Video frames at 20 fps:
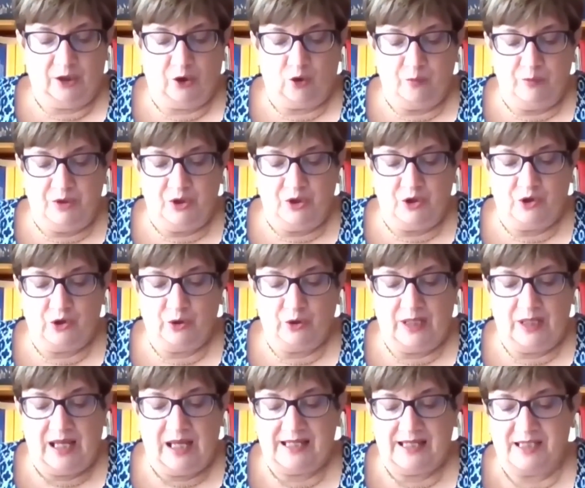The
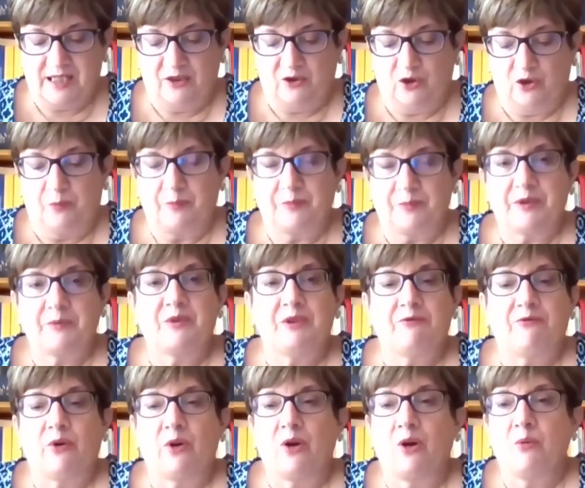Commission has adopted the
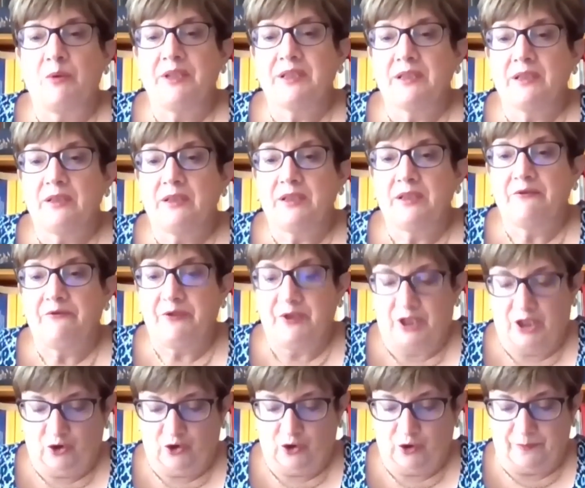following
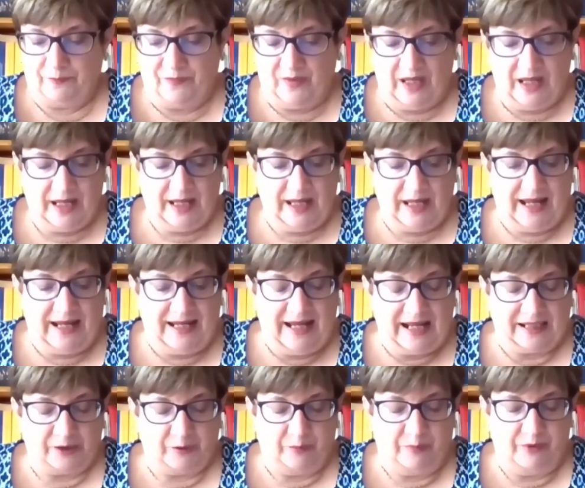definition. An
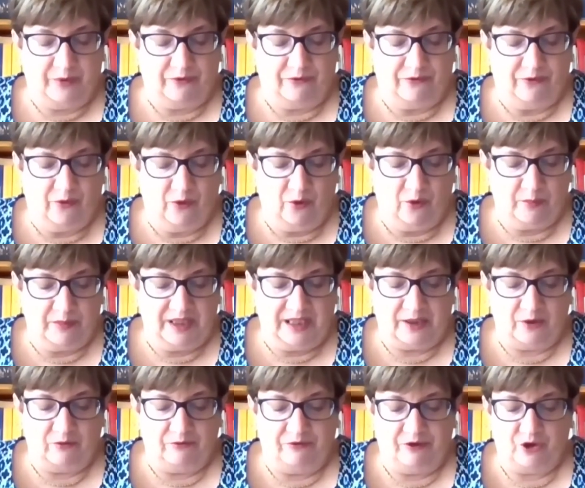act performed in
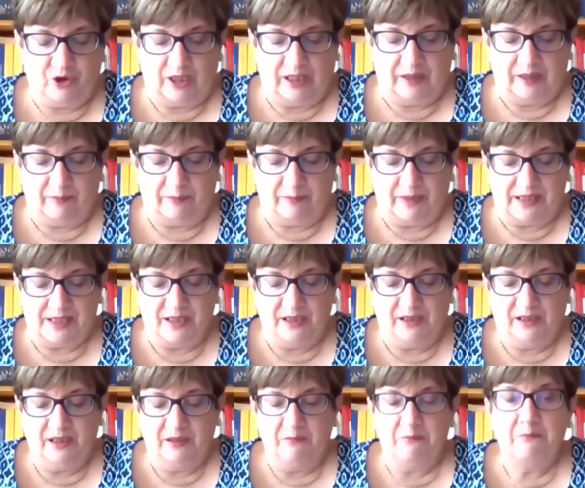an official
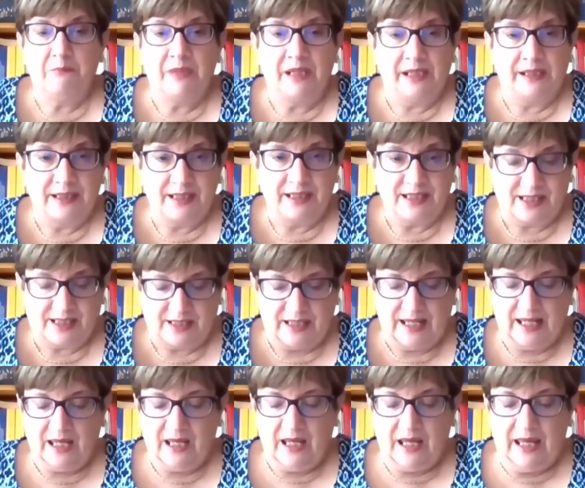capacity means
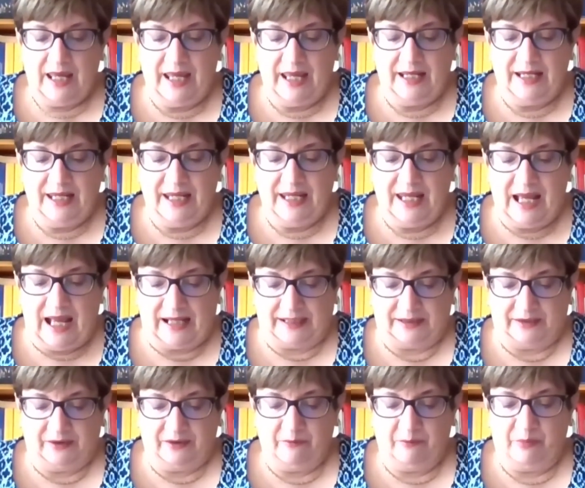any
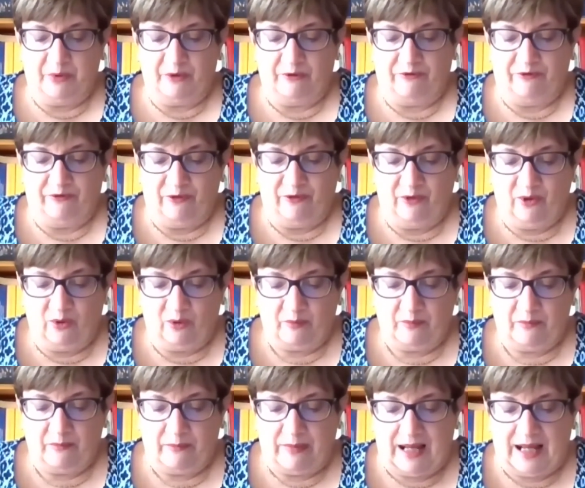act
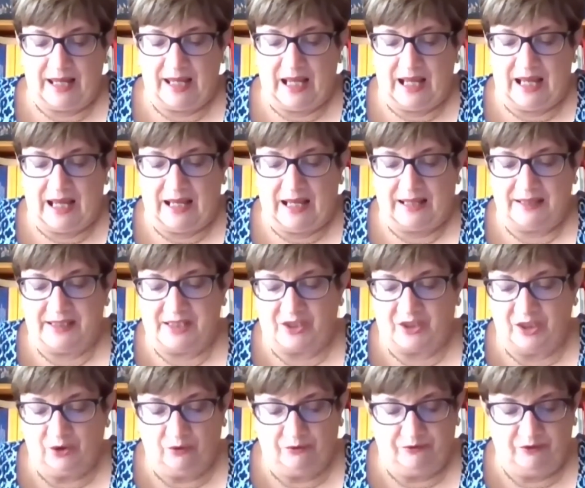performed by a
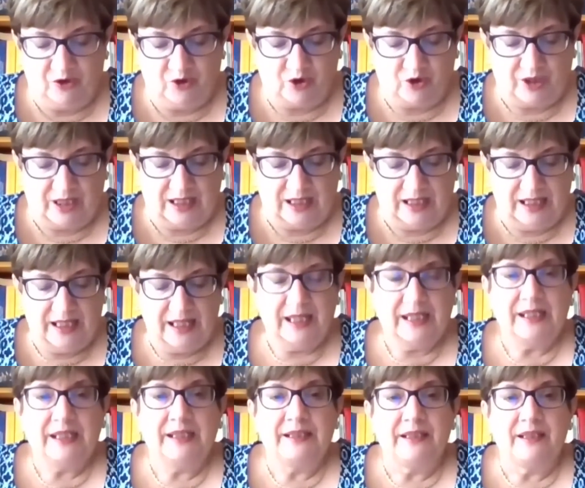state official
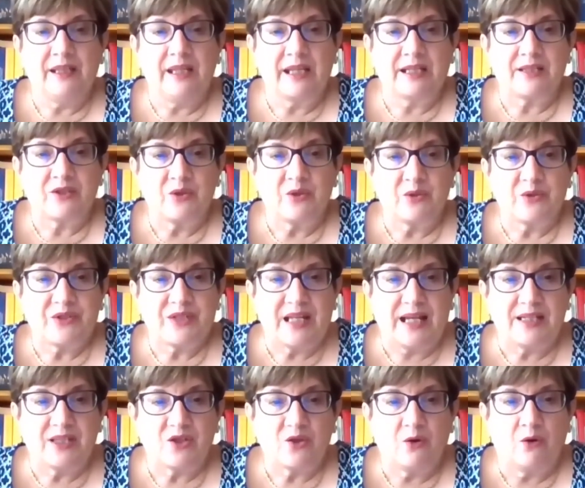in the
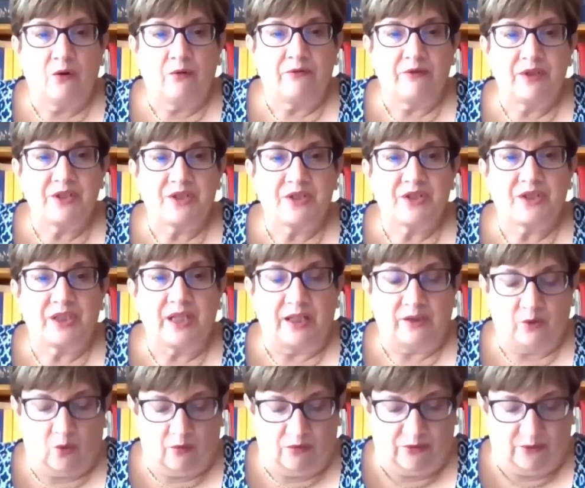exercise of
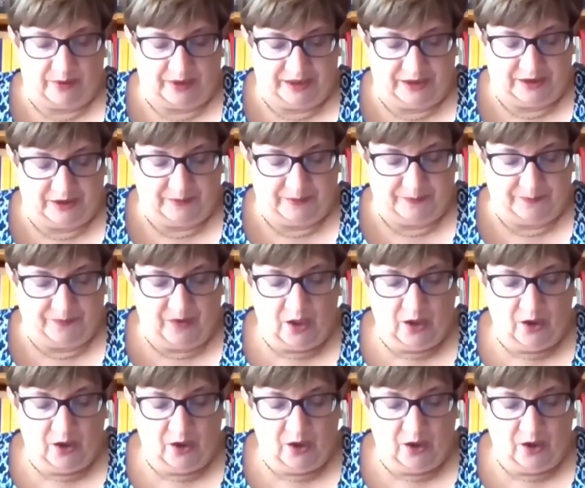state authority.